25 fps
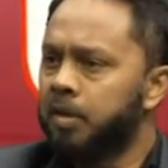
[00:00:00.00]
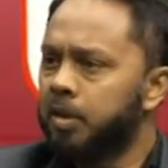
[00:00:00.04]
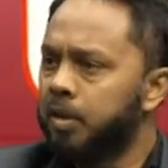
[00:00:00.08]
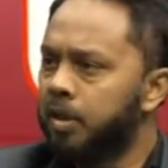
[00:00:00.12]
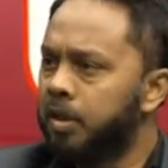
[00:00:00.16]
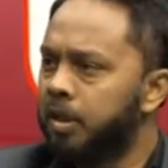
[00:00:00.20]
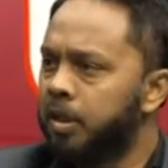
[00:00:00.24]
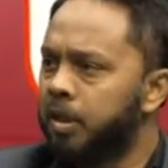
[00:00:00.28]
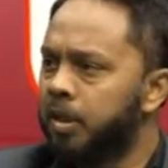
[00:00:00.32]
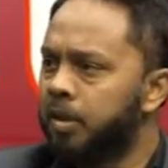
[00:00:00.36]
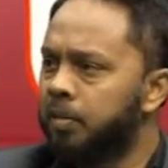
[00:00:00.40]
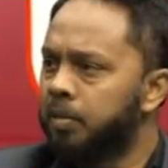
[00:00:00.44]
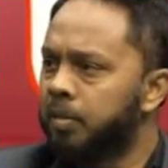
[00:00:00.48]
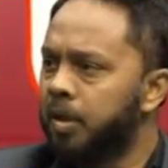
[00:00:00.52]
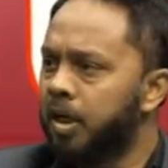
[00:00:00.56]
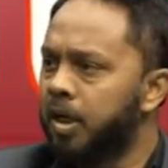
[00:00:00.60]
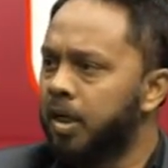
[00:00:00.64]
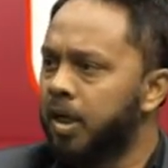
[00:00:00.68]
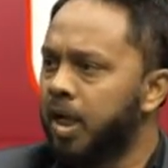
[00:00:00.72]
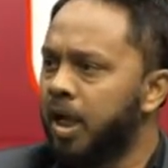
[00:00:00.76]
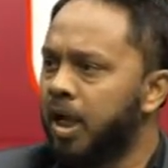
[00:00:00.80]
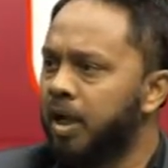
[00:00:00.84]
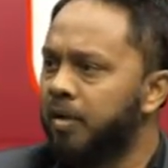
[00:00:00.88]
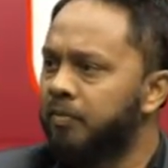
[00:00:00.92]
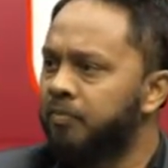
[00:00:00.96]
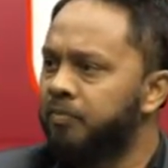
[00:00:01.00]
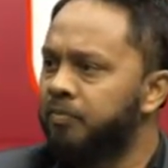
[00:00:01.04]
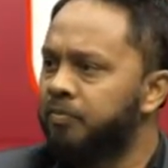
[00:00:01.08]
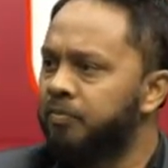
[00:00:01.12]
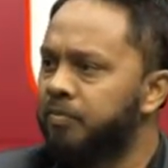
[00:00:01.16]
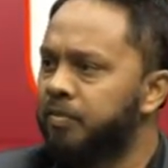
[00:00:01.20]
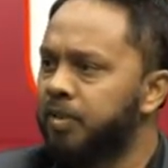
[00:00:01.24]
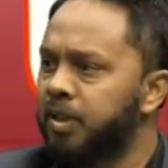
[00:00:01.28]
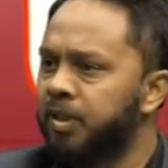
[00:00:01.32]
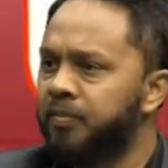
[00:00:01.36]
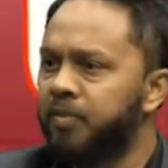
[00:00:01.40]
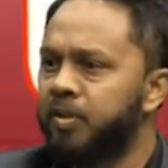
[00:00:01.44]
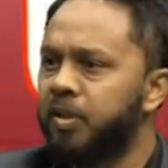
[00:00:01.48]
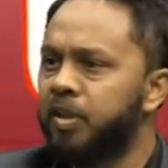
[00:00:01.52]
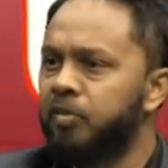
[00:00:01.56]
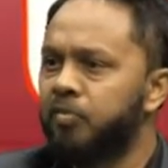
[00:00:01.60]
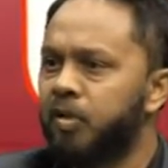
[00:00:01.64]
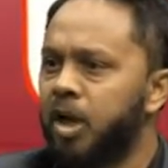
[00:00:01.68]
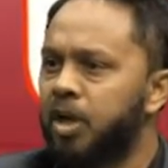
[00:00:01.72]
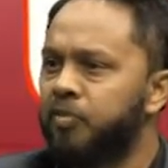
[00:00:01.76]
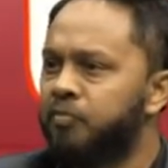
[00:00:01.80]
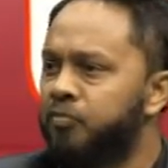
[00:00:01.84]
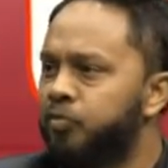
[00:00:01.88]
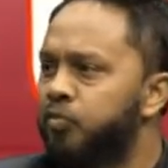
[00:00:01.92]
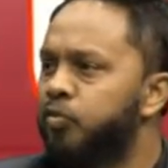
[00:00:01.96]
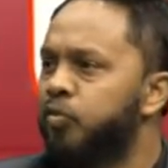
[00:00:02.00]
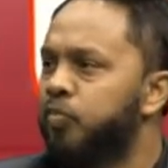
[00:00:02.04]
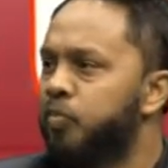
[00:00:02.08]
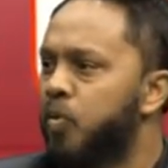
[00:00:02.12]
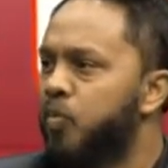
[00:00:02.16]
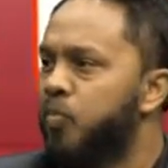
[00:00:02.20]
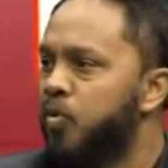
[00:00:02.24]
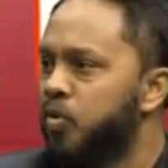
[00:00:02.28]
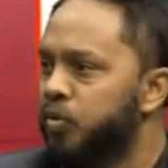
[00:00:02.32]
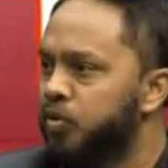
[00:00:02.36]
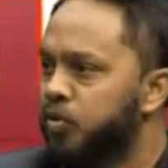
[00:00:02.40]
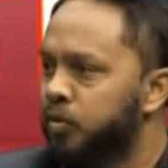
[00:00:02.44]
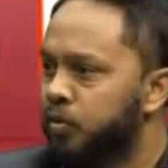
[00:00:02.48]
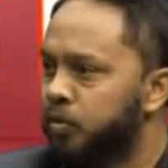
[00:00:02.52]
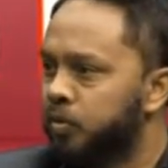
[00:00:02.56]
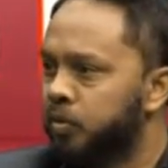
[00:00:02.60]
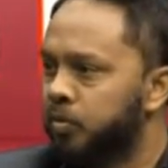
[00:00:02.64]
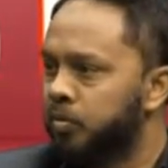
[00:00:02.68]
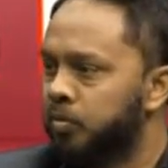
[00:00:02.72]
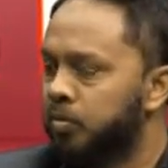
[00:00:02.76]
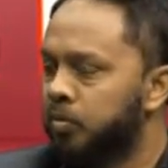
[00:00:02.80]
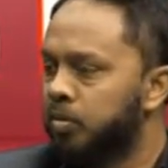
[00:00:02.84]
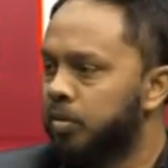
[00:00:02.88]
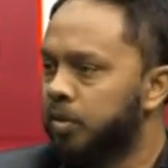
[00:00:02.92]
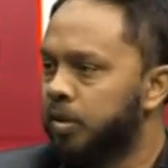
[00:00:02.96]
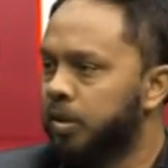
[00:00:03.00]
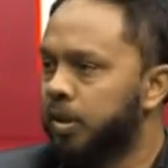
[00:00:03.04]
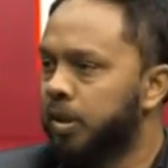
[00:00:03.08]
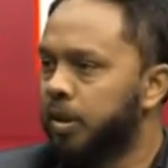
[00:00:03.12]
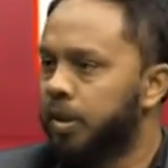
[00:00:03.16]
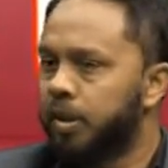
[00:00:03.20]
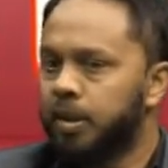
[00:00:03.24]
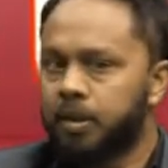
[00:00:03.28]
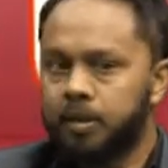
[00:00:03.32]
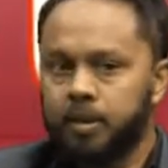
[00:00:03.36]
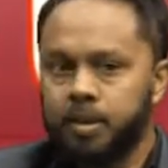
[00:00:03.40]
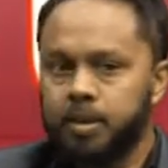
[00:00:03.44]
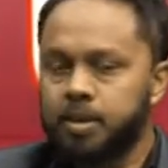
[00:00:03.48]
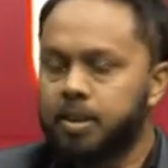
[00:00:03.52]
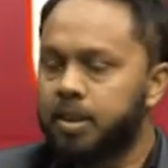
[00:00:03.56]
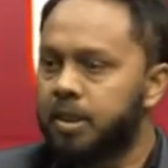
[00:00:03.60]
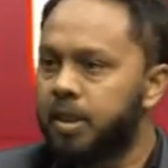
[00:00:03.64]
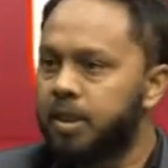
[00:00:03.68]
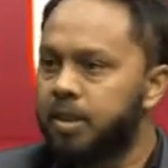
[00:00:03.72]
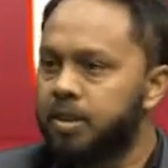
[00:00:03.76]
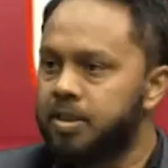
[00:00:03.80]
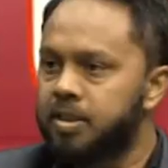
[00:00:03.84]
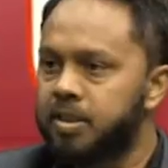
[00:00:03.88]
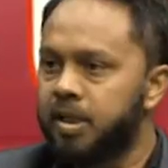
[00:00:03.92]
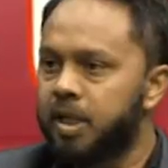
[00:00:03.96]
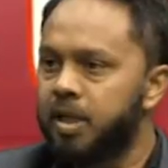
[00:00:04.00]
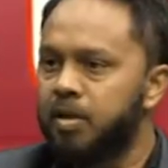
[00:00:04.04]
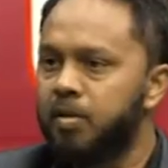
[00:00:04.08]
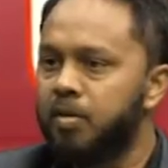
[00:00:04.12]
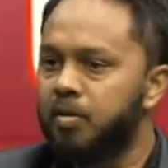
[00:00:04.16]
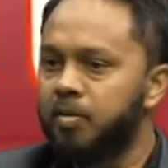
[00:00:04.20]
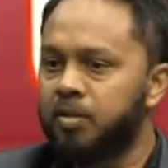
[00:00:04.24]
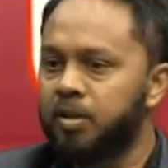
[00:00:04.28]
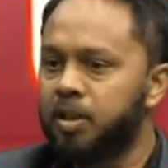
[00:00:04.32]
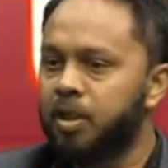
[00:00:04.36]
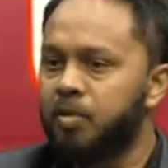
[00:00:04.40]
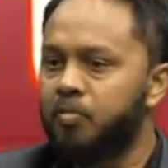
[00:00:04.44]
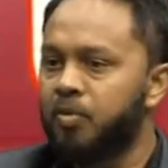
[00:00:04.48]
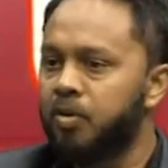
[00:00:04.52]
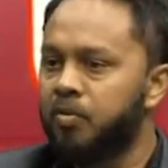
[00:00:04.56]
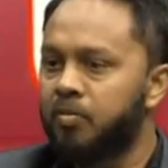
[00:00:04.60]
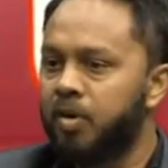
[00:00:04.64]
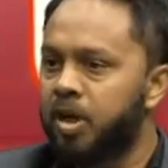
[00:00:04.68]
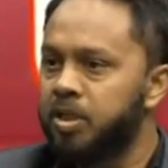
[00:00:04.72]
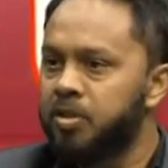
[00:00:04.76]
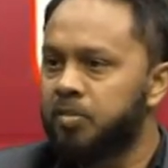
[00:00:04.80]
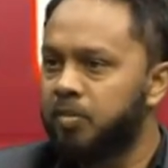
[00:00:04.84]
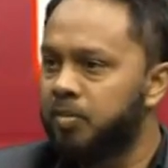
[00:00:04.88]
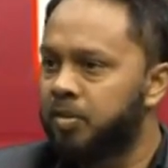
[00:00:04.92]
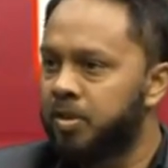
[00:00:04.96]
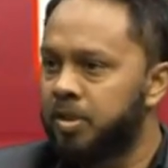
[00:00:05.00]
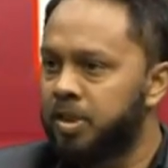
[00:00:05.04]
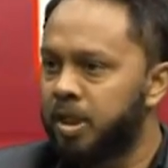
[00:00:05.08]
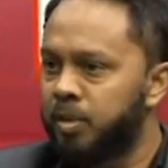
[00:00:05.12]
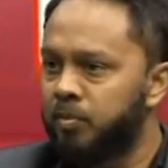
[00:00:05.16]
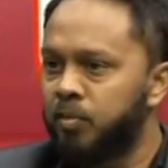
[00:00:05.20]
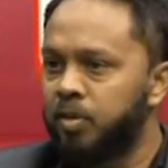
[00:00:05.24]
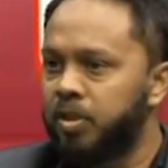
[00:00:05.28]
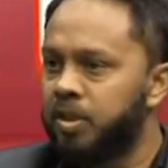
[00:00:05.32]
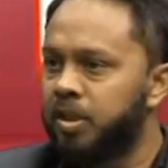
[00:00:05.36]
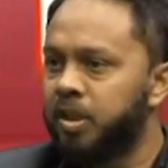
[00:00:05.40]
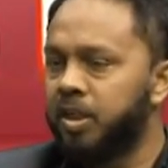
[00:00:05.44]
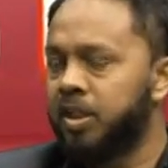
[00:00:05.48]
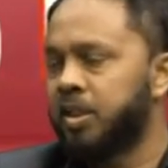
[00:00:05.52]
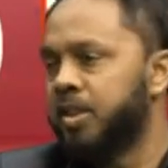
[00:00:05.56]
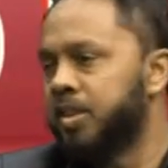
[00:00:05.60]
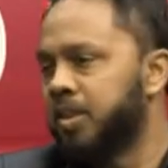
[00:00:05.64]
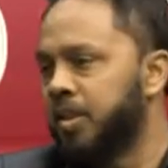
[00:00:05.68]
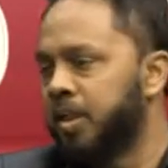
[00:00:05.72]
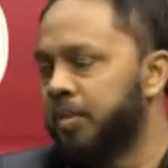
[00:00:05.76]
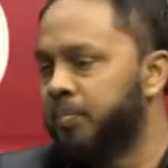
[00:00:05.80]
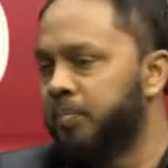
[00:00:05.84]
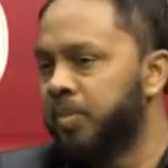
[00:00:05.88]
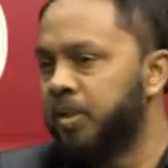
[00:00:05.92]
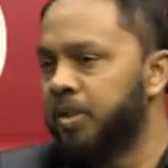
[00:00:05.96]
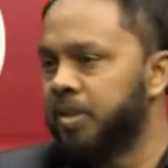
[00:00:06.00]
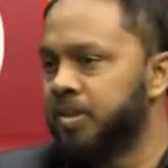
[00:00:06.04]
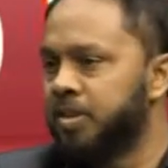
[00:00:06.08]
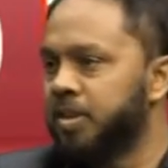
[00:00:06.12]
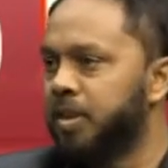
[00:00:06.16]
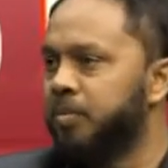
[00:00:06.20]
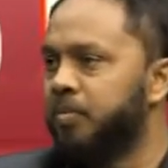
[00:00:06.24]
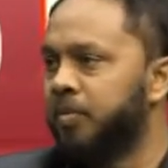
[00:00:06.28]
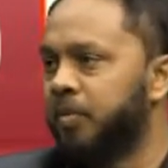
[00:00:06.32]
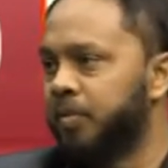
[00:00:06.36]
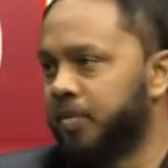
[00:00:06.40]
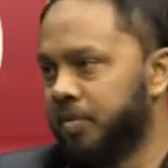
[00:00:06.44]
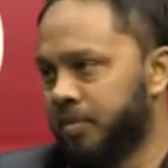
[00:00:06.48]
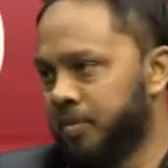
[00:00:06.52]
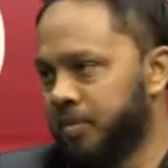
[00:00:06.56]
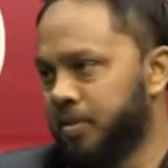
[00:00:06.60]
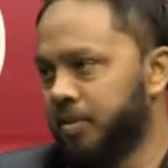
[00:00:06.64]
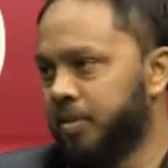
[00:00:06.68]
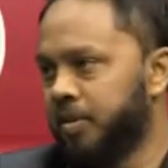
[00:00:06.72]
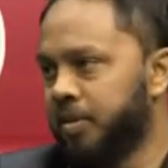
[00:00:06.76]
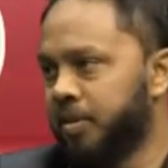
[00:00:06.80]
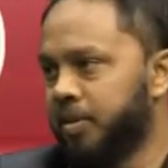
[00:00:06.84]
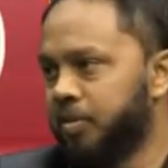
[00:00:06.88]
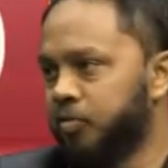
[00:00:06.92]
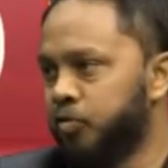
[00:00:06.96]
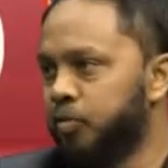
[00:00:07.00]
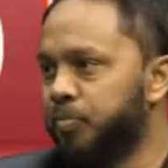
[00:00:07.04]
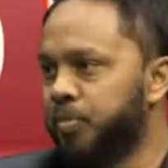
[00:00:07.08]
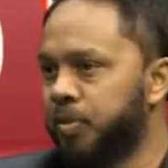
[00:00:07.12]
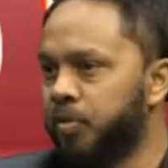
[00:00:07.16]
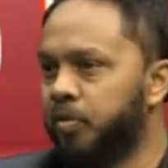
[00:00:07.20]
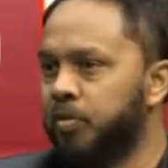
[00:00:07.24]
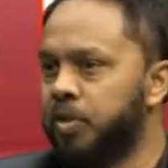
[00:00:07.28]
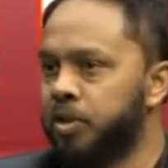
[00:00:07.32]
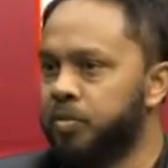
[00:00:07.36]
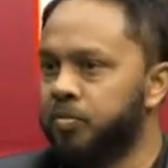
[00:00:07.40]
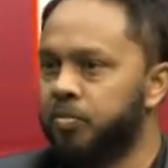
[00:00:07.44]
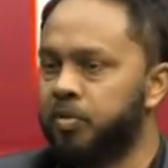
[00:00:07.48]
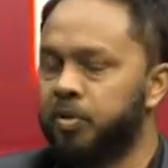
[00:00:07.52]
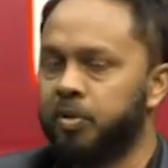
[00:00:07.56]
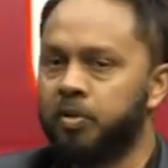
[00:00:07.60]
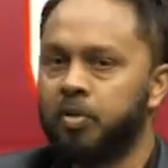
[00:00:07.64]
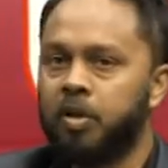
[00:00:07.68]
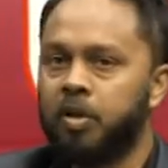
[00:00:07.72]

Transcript: uh, can't have even the right food we want to do. Mm. These kids, they not, they don't want rice all the time. Not in the Eid day, please come on. Yeah. To be honest with you,